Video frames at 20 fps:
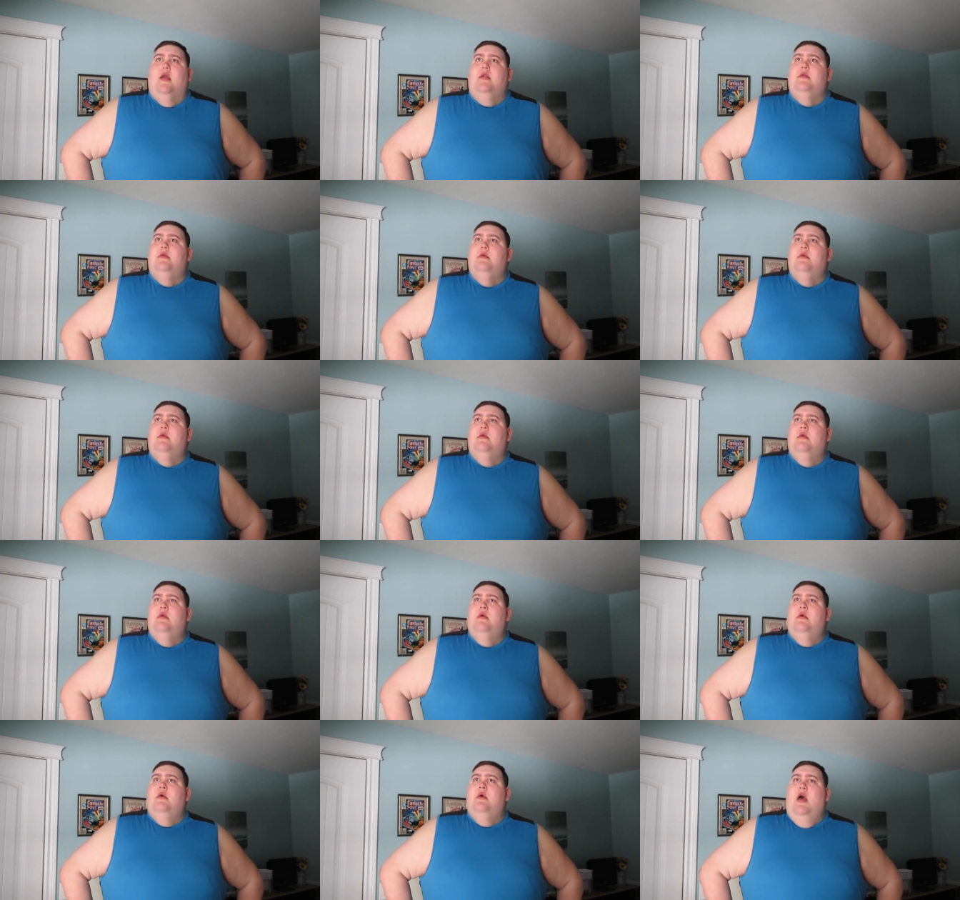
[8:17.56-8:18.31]
to starve
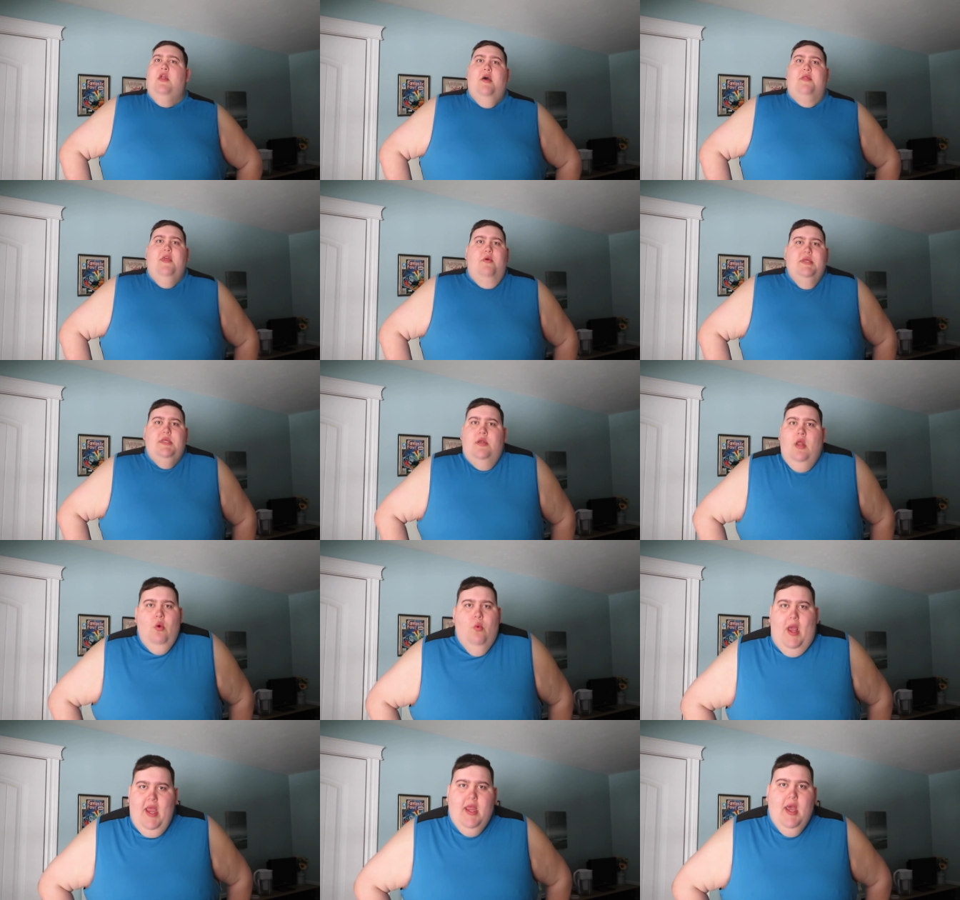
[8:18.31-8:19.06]
yourself on.
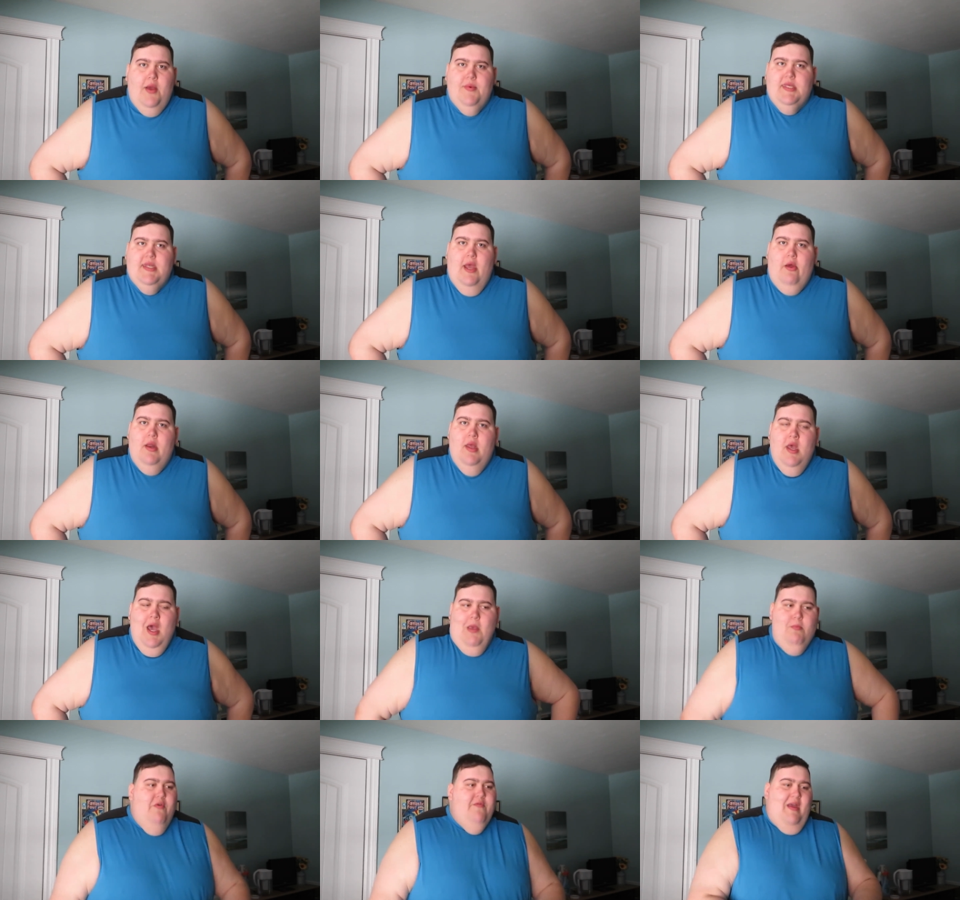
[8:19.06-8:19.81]
And so with more
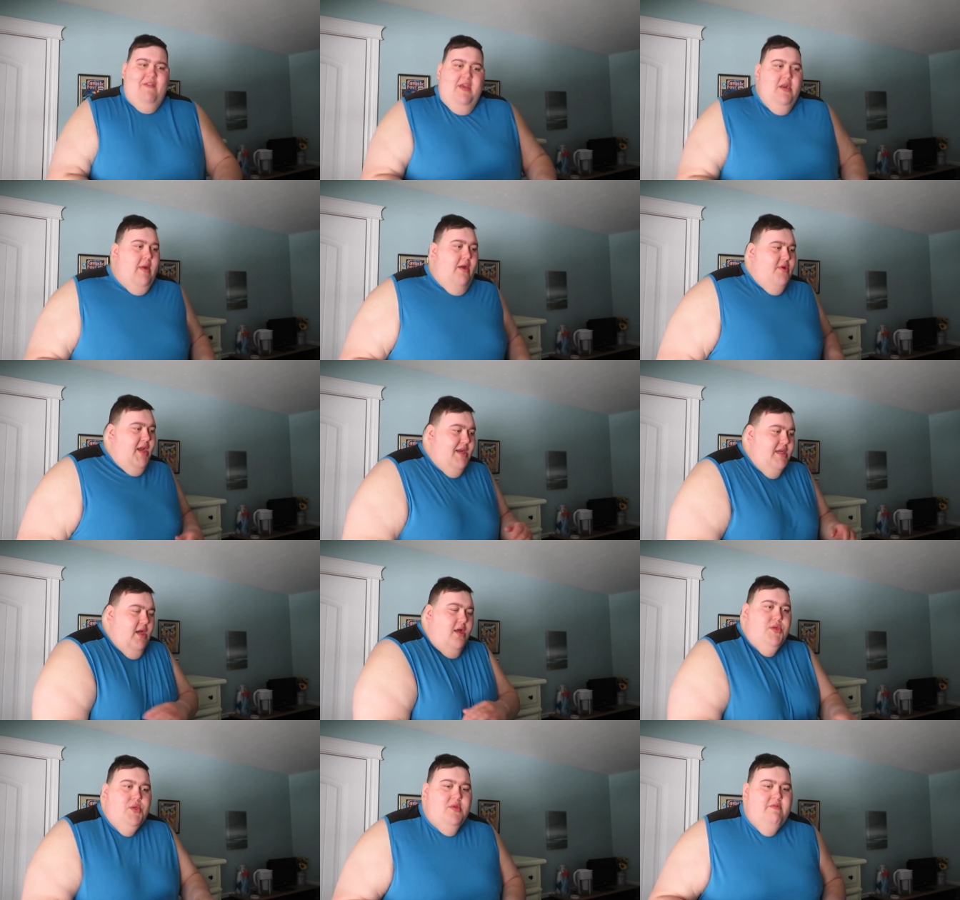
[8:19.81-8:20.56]
cardio comes more
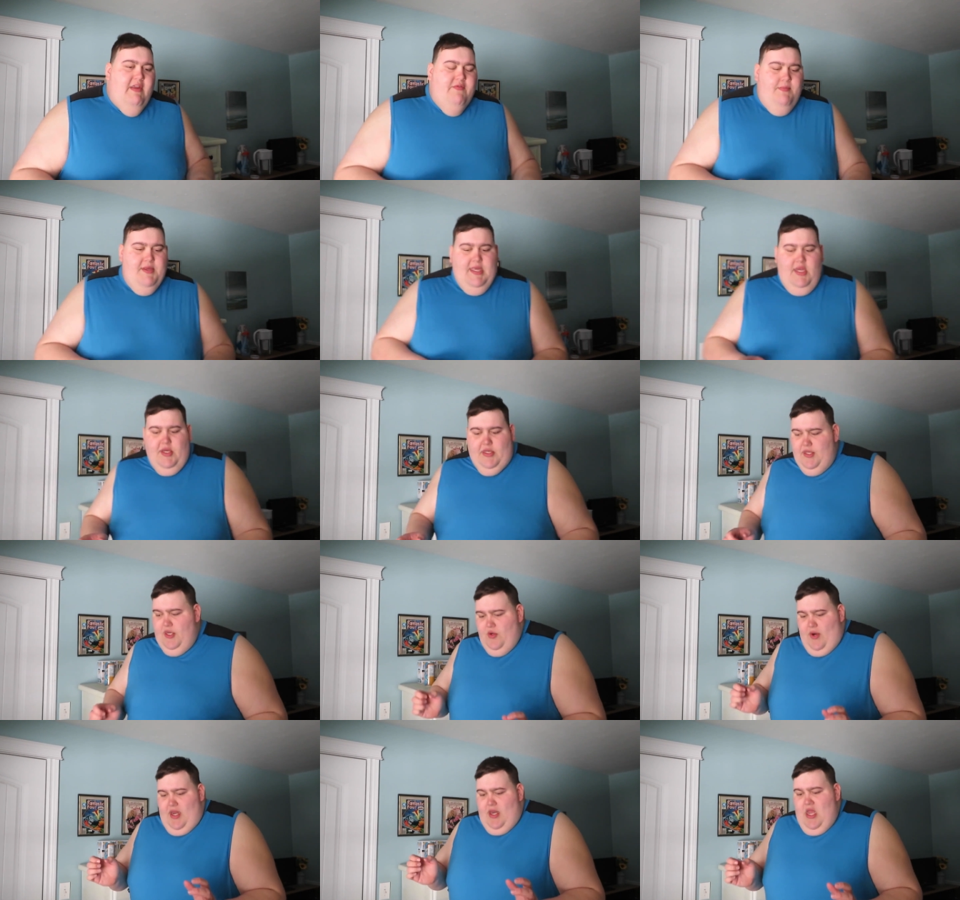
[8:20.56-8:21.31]
food, more
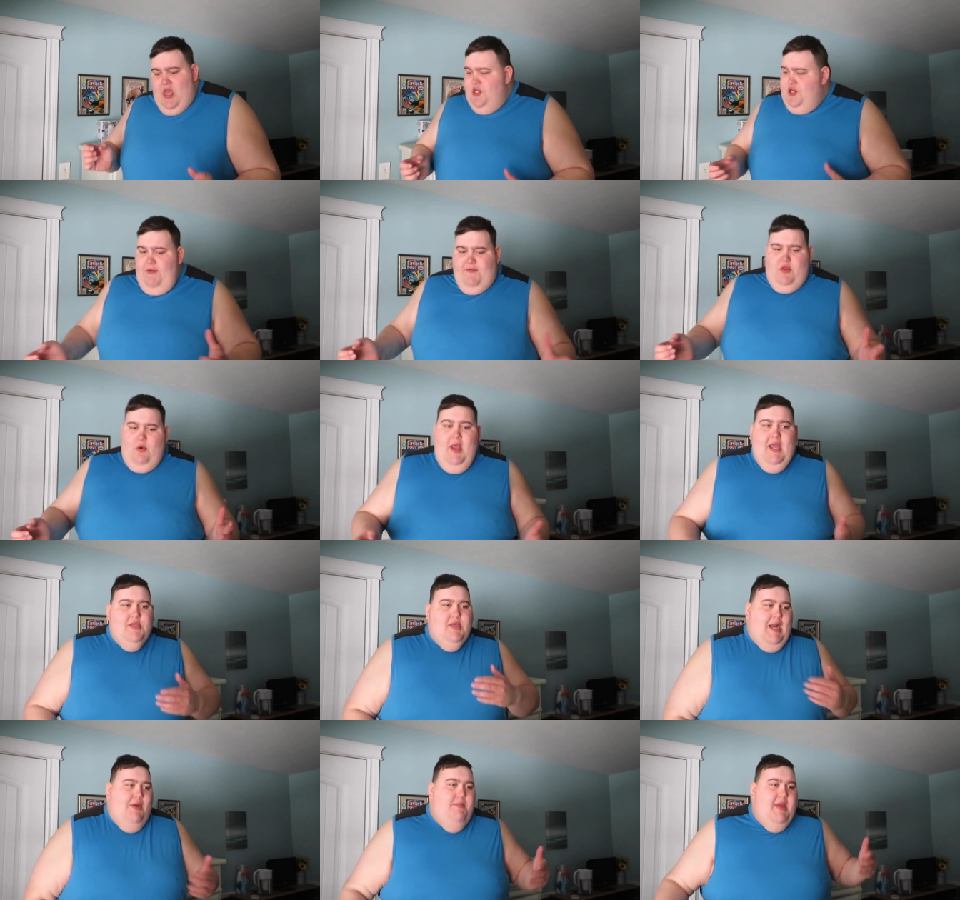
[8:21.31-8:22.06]
food, more
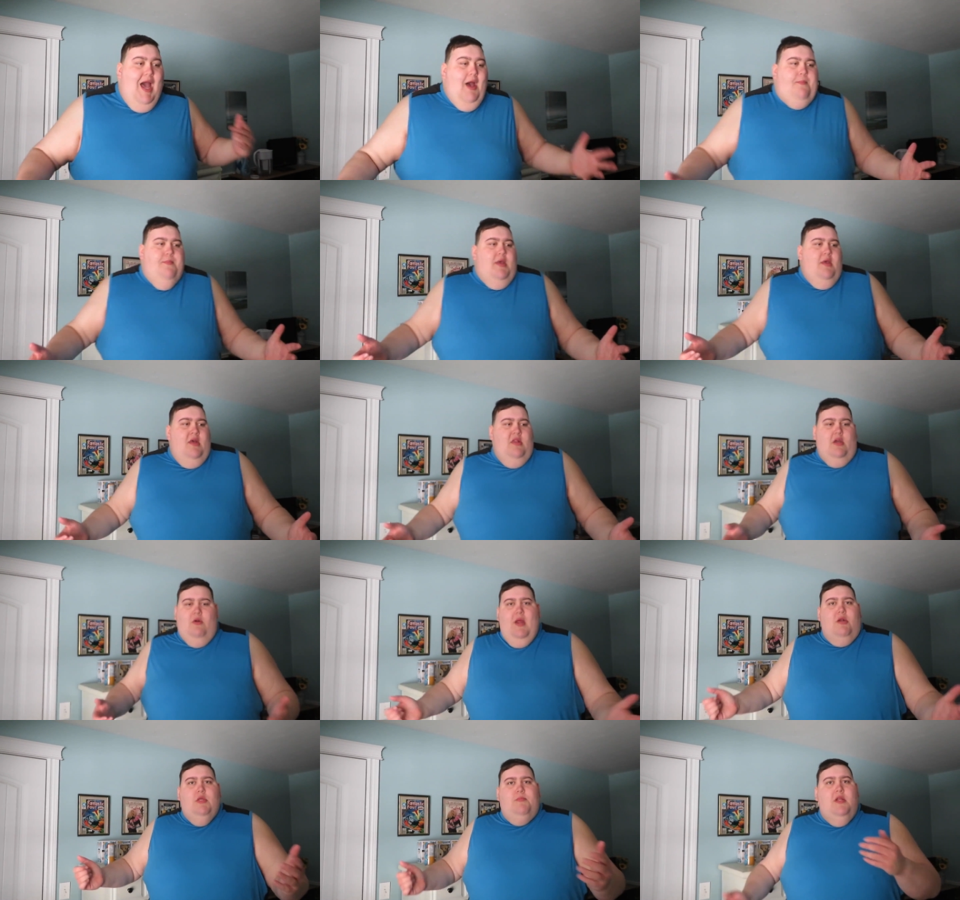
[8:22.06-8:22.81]
calories, and
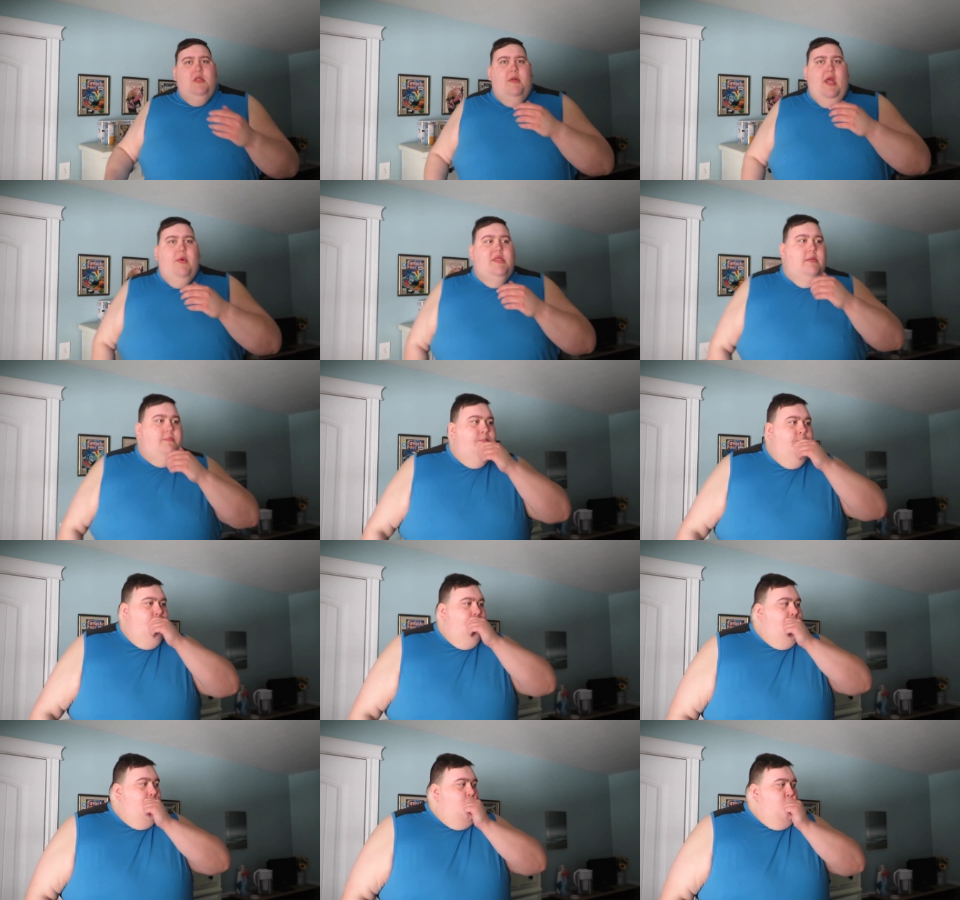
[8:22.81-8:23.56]
easier to
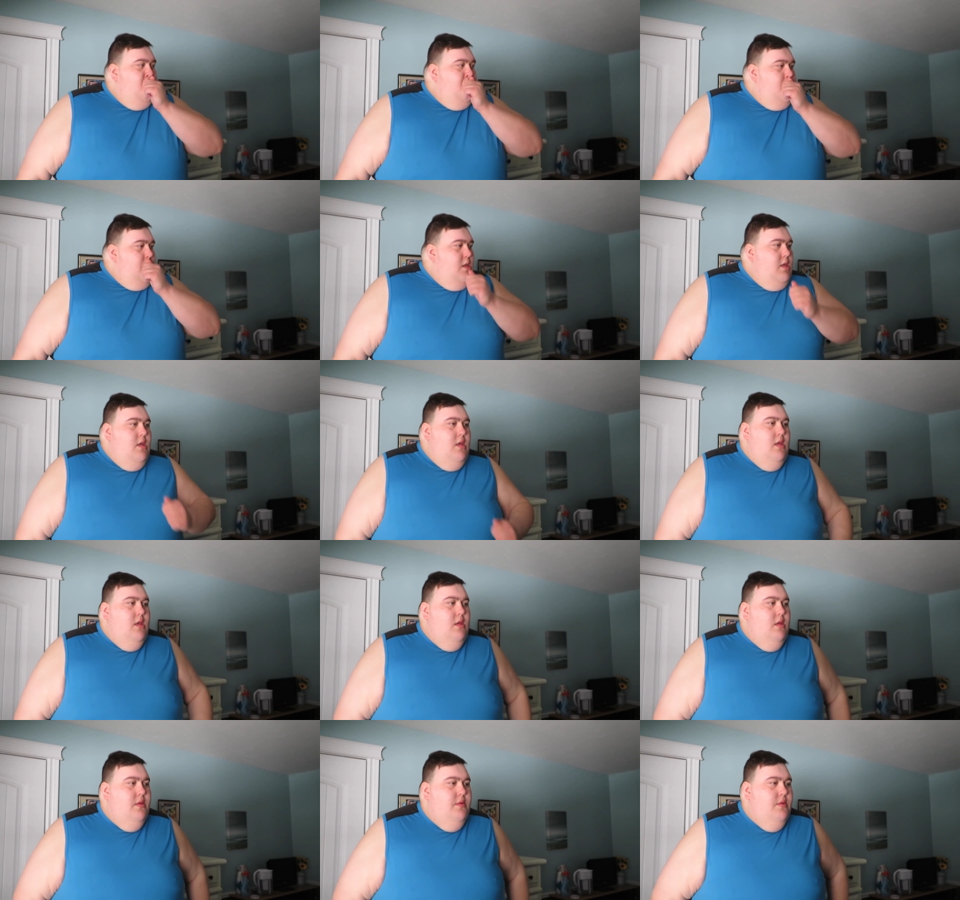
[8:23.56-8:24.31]
control your weight.